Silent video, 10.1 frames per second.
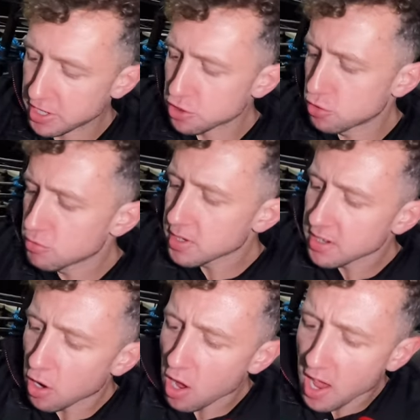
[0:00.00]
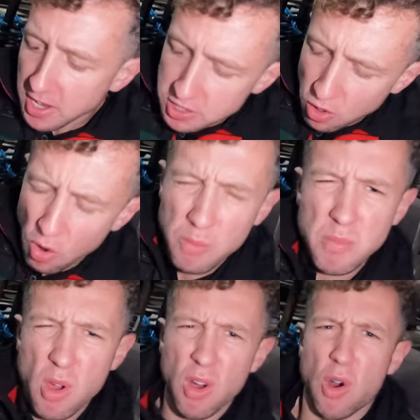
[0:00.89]
right shoulder. It's
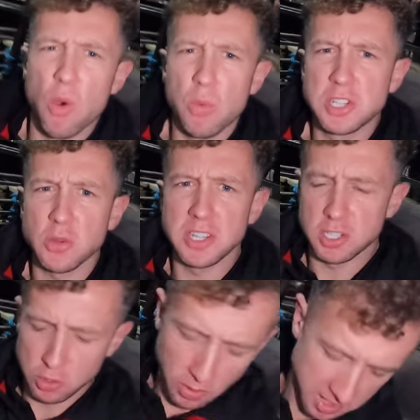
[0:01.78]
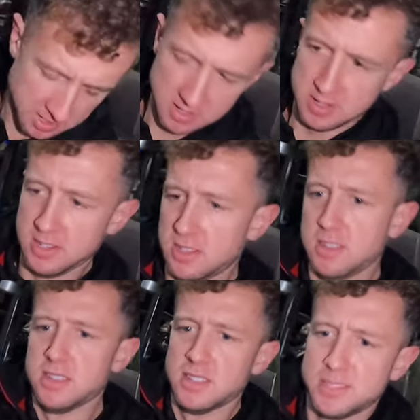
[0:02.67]
always quite sore.
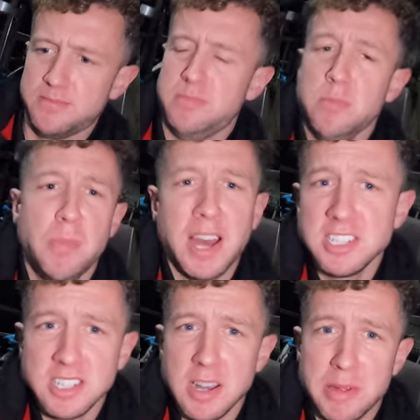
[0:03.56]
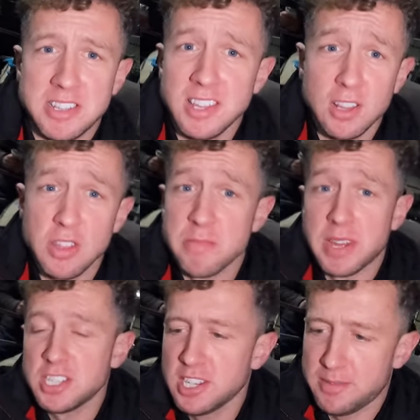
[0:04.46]
But I just grit my teeth, I don't
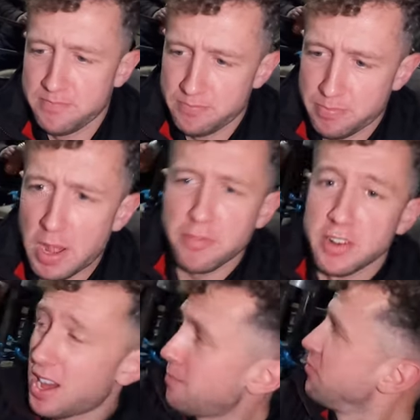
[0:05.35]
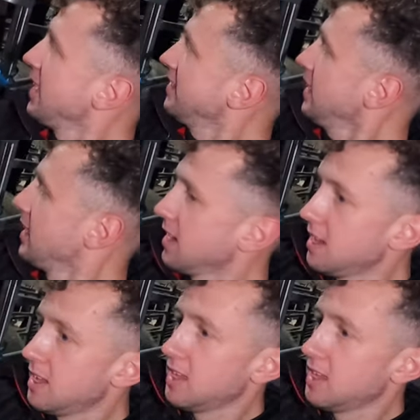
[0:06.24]
even mention it. Apart from, I'm ready.